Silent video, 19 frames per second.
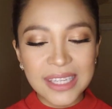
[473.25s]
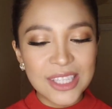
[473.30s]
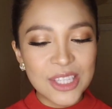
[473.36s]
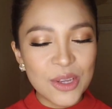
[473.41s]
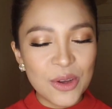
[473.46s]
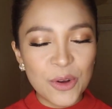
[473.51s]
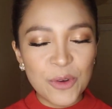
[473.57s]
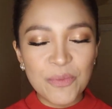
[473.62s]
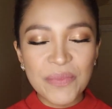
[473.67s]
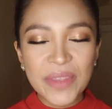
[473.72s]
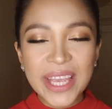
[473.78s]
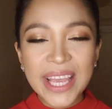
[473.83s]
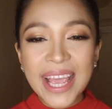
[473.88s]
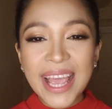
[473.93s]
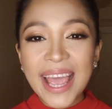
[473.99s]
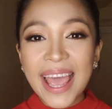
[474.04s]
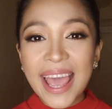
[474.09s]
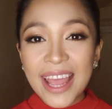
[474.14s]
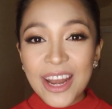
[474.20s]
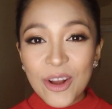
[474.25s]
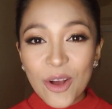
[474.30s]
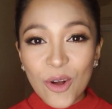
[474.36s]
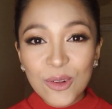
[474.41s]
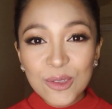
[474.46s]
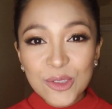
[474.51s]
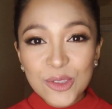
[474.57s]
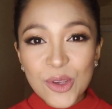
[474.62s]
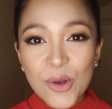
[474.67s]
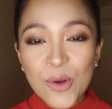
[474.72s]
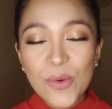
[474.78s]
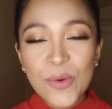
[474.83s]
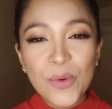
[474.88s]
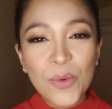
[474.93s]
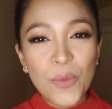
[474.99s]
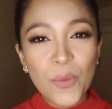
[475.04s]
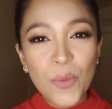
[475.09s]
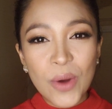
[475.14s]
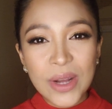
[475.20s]
So, and also
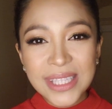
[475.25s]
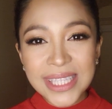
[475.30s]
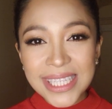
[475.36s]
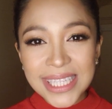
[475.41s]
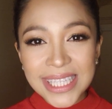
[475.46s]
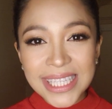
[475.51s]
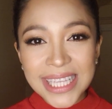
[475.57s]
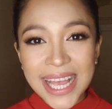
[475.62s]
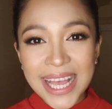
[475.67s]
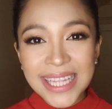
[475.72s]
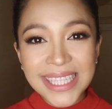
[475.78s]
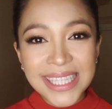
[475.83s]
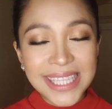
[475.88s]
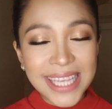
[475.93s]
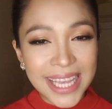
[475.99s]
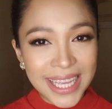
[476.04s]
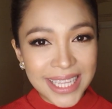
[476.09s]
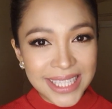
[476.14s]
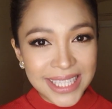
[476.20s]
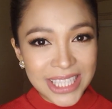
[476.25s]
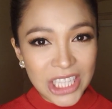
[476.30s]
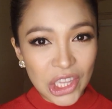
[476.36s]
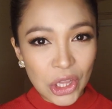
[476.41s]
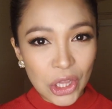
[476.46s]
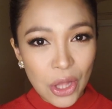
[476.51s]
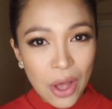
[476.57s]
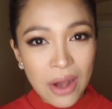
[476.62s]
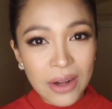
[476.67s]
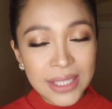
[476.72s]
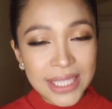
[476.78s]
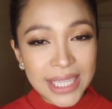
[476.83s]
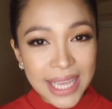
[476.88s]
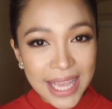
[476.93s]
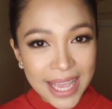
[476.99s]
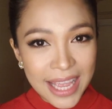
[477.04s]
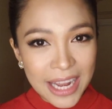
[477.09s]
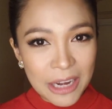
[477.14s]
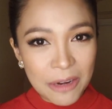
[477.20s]
once it sets, it's locked
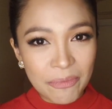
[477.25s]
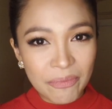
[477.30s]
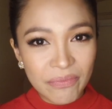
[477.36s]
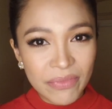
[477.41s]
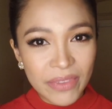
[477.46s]
in.